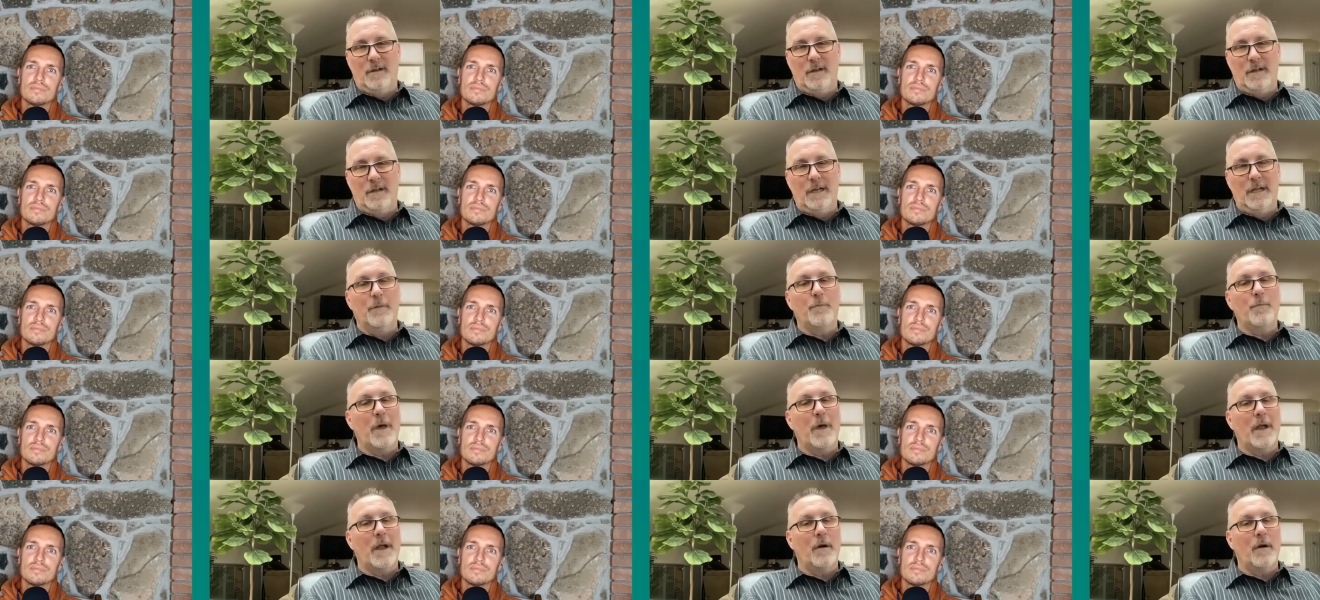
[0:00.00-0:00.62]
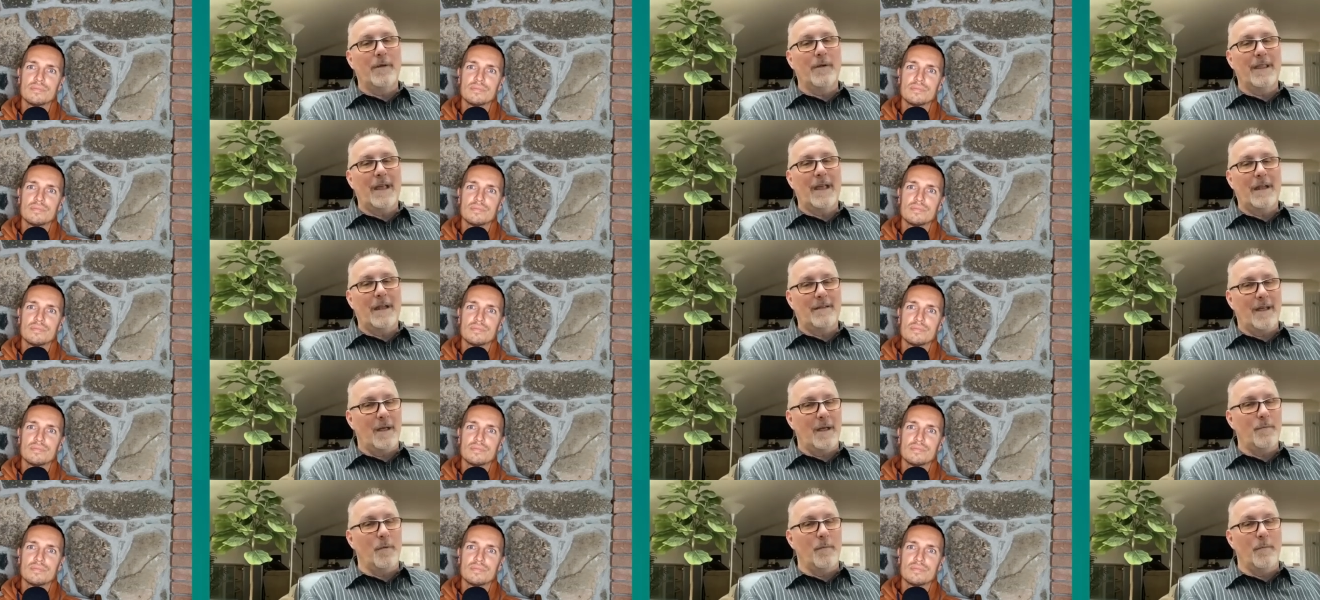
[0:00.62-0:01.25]
Speaker 1: going to get better with that
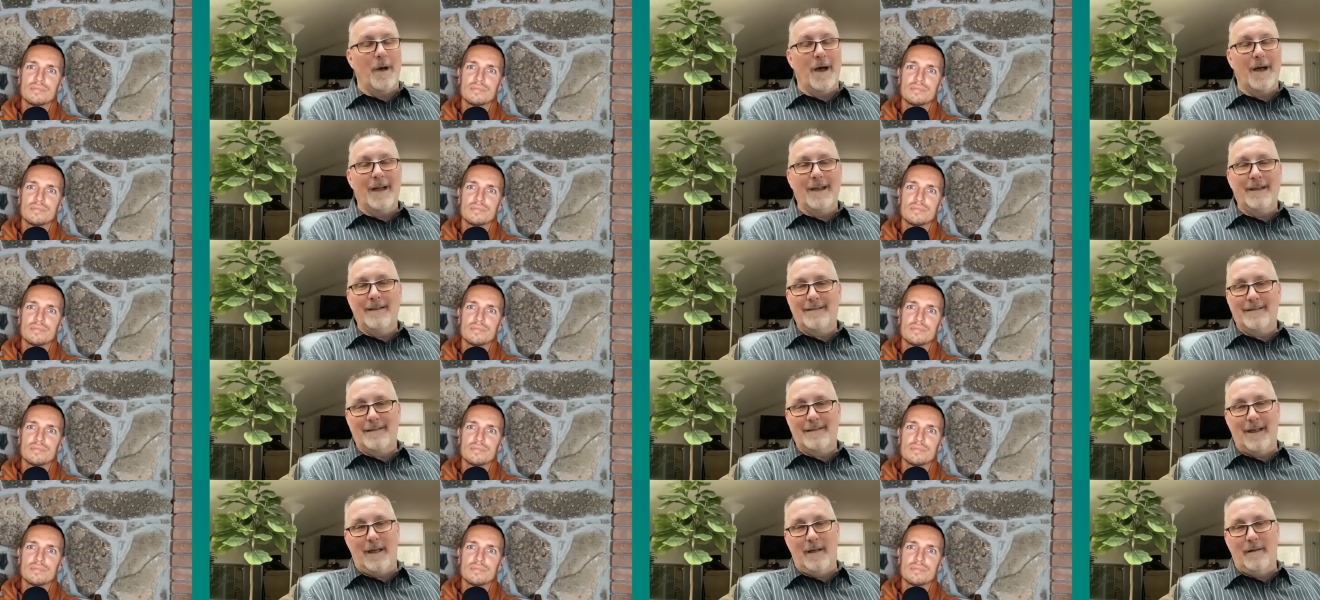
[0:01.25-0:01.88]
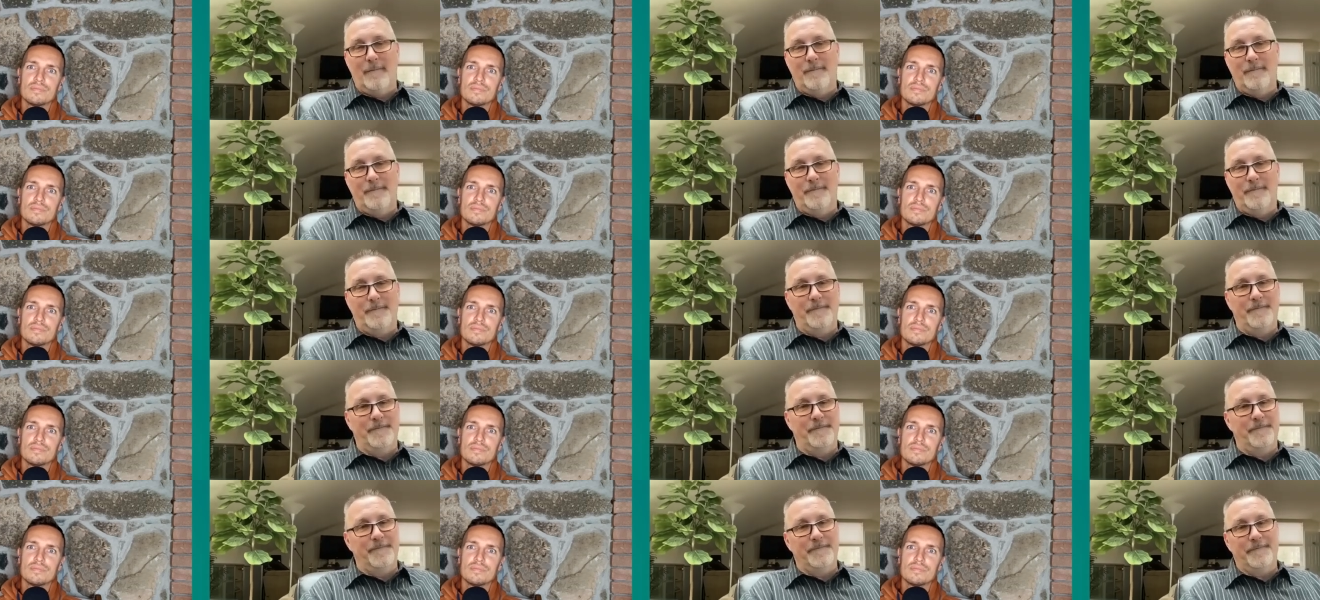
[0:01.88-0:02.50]
type of mindset?
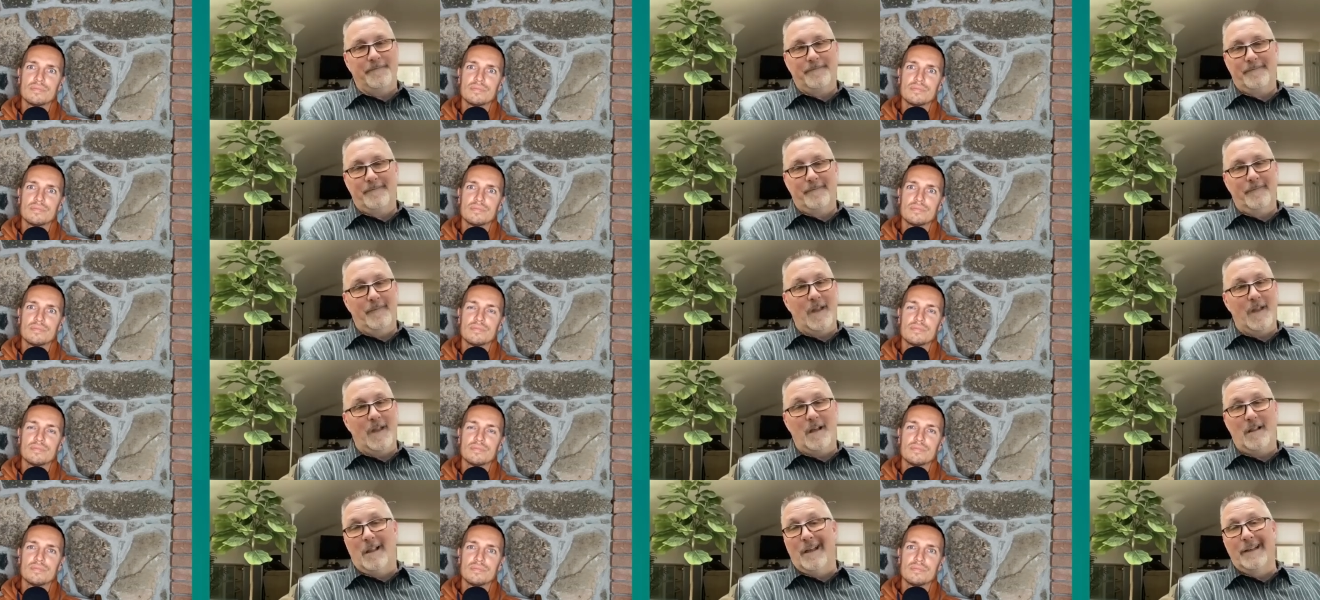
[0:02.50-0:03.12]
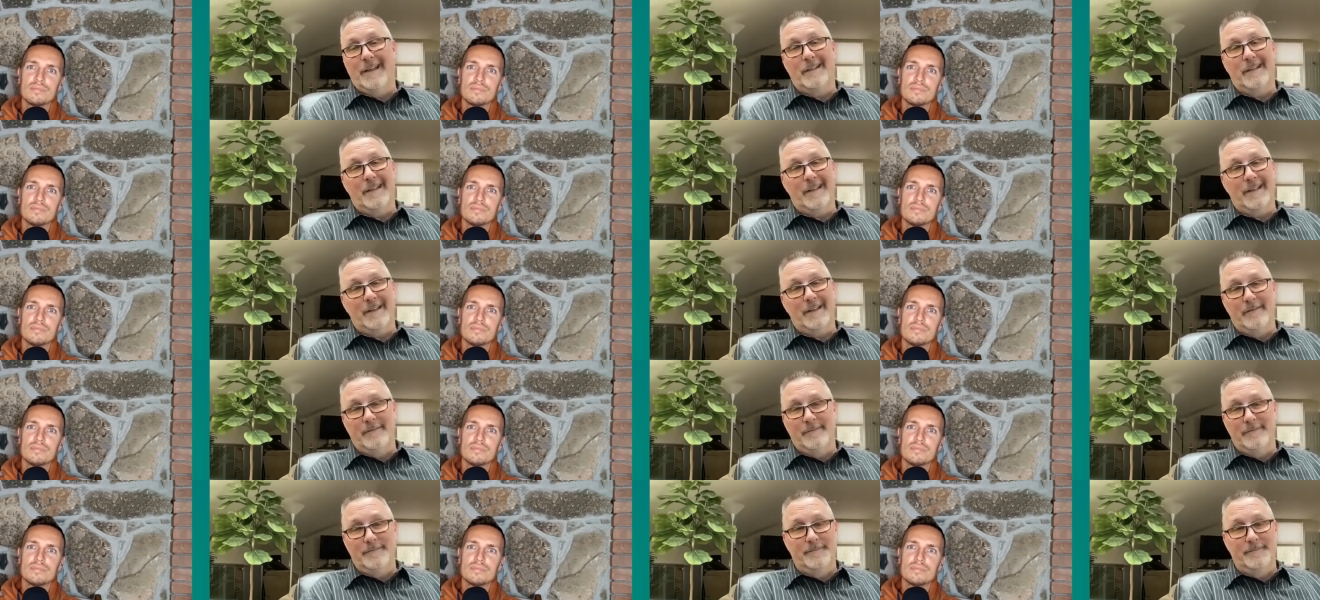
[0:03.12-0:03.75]
Not likely
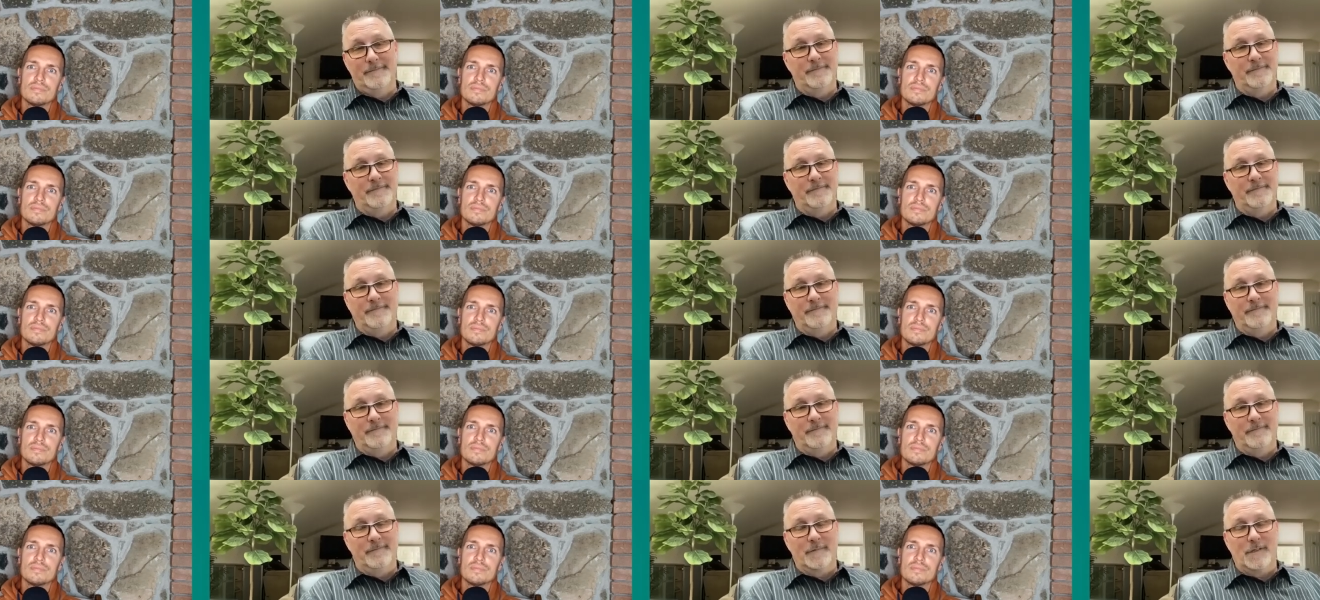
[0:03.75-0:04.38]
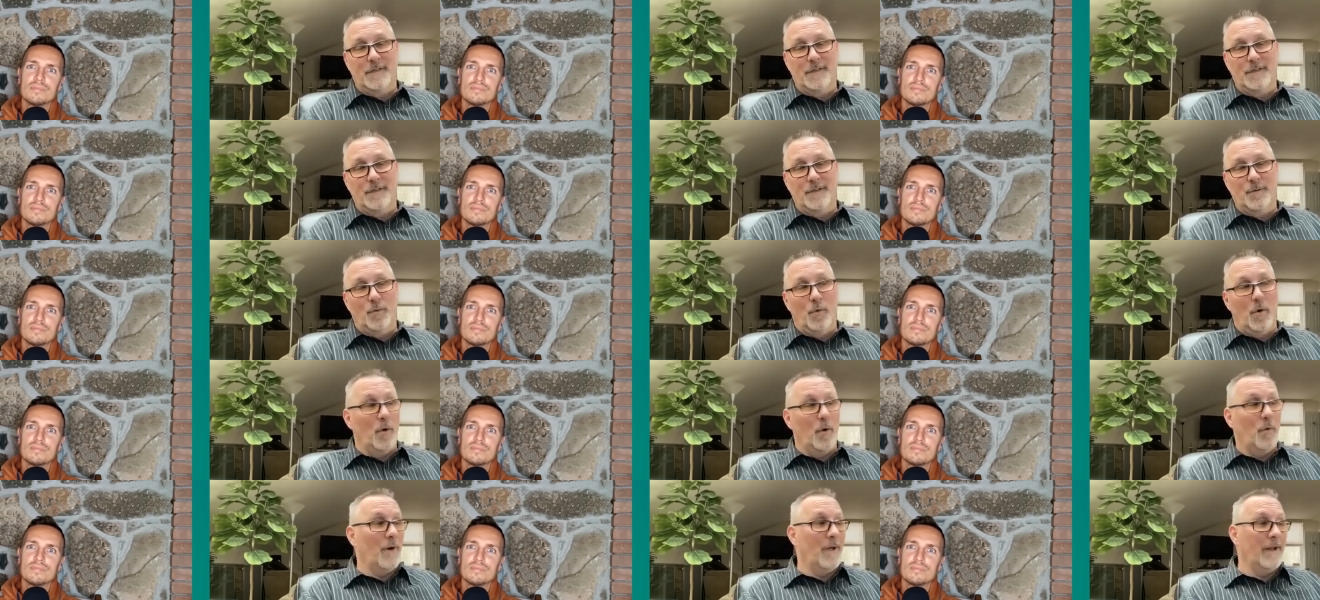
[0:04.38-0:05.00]
because you
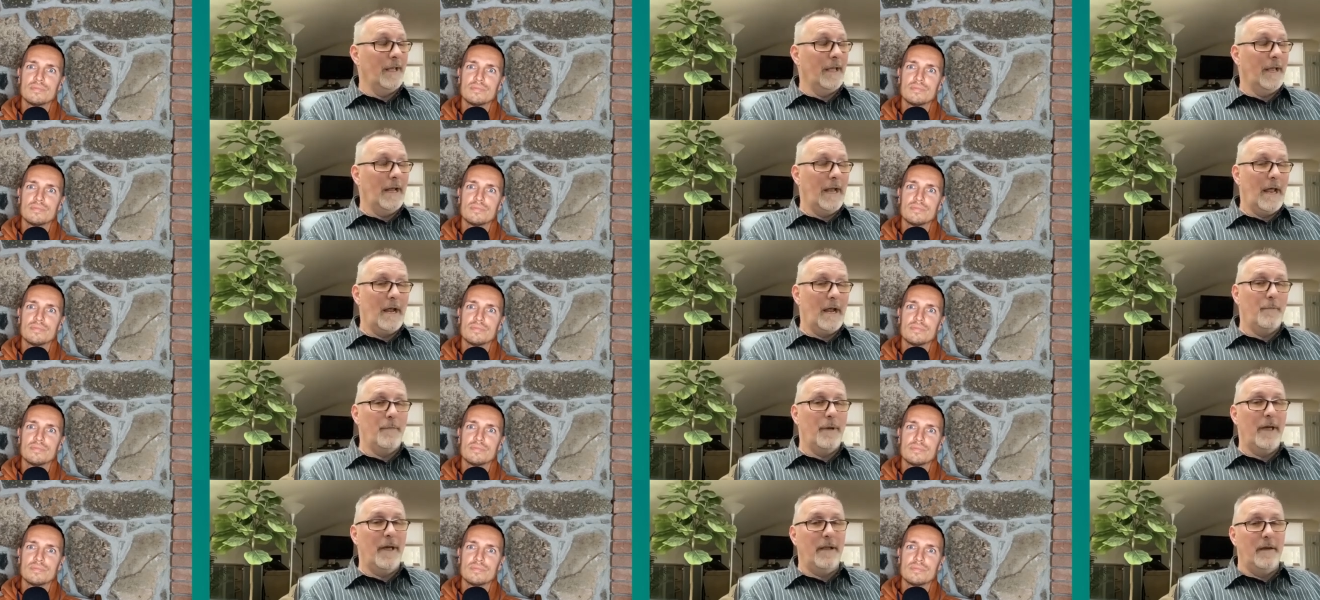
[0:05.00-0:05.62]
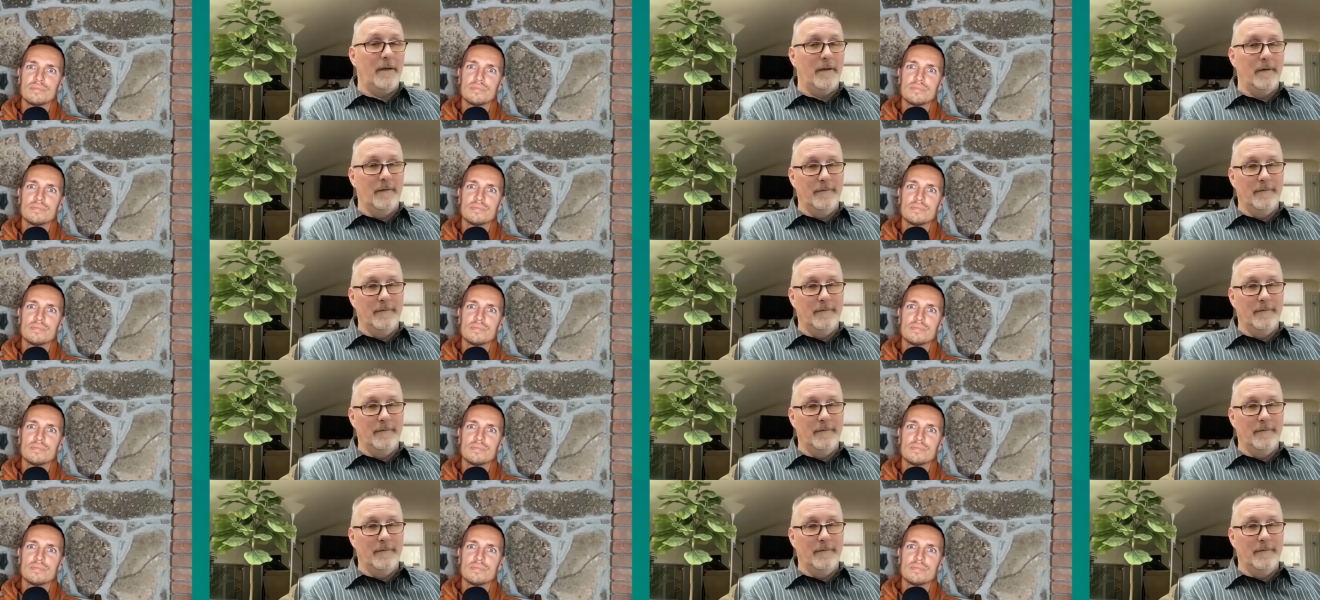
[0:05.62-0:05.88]
won't want to get out of bed.